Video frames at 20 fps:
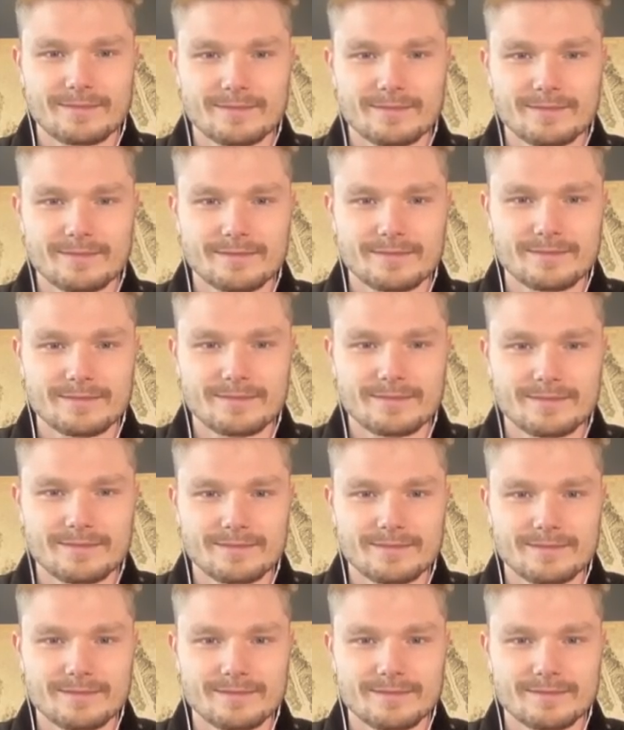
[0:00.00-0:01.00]

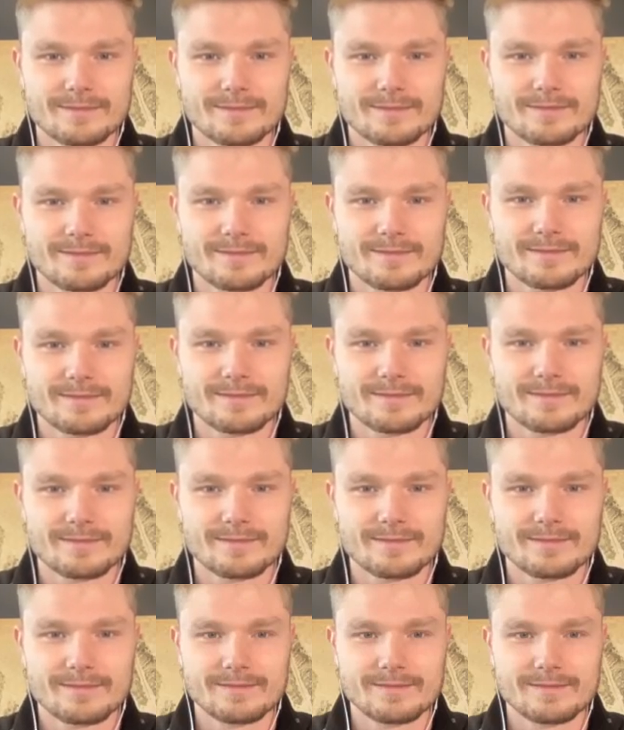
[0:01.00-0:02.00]

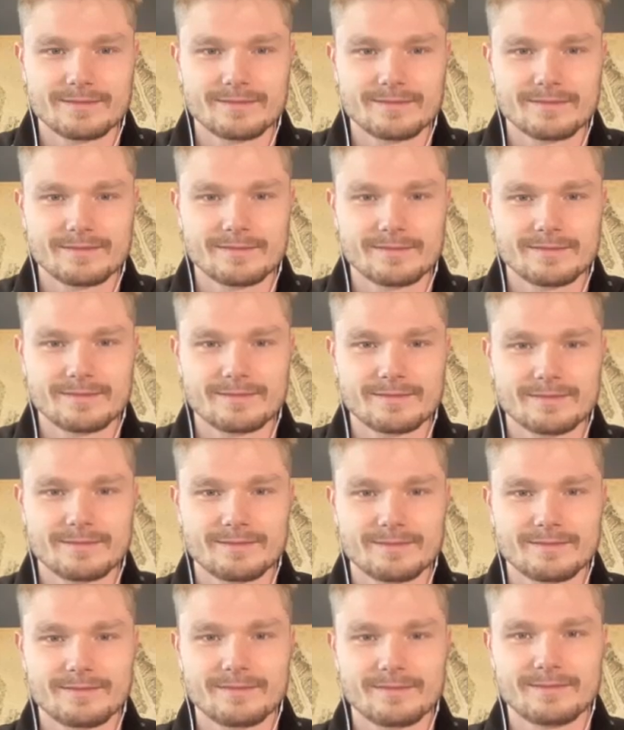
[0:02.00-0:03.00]

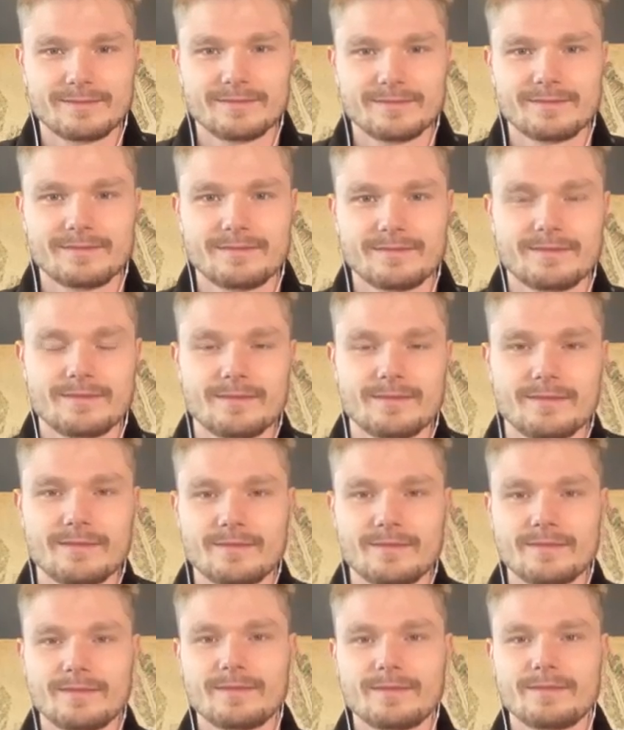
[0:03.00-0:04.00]

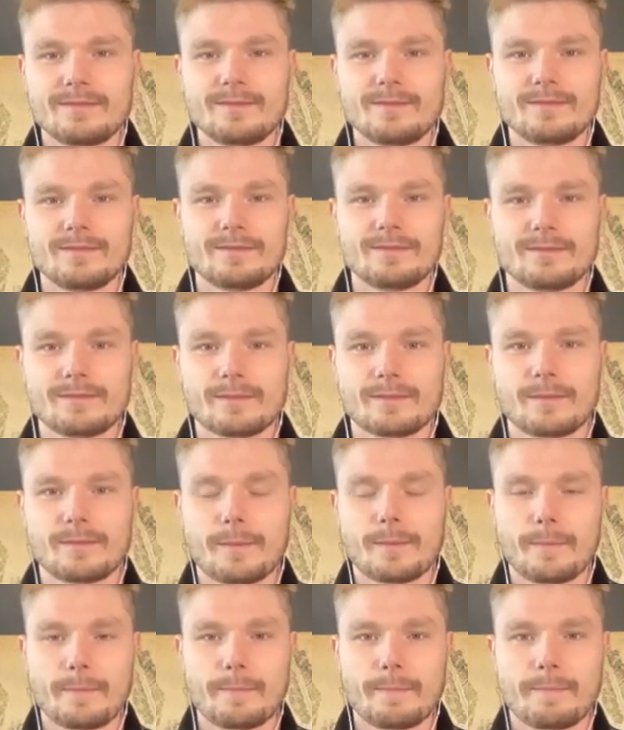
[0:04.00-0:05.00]

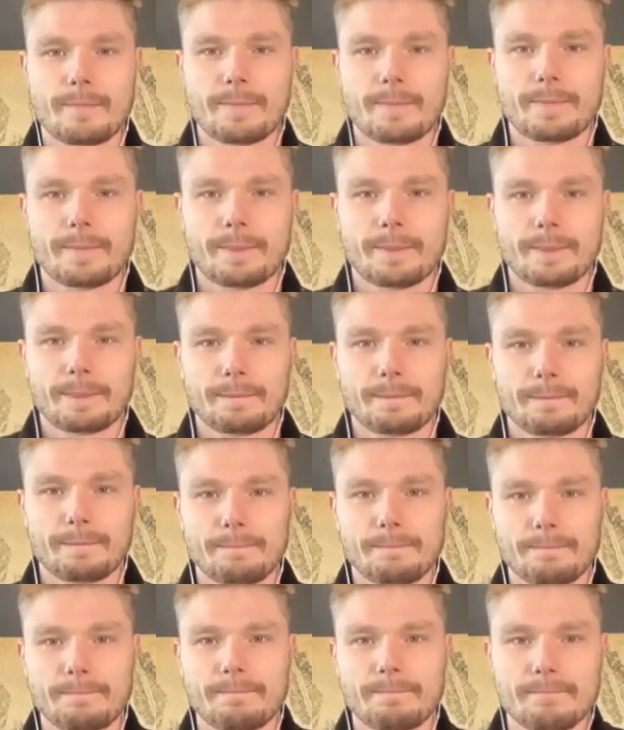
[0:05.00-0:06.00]

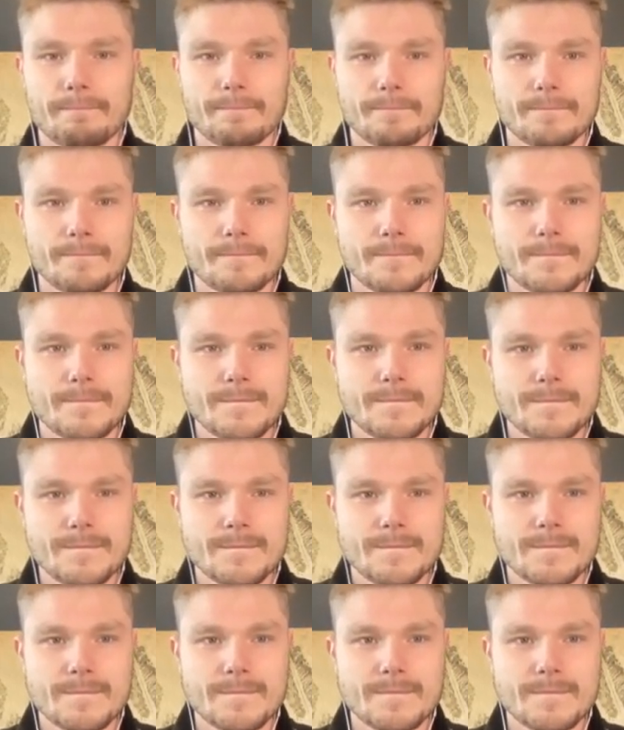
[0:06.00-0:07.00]

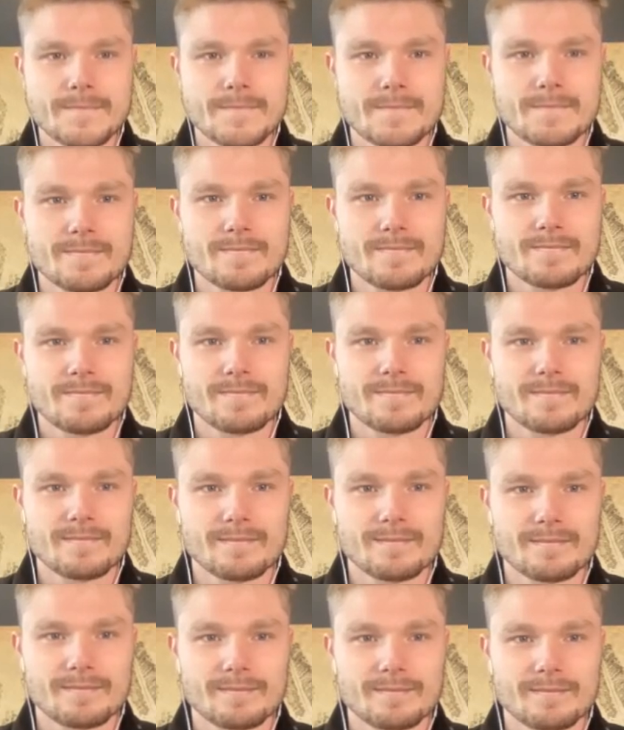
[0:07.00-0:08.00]
This person isn't speaking.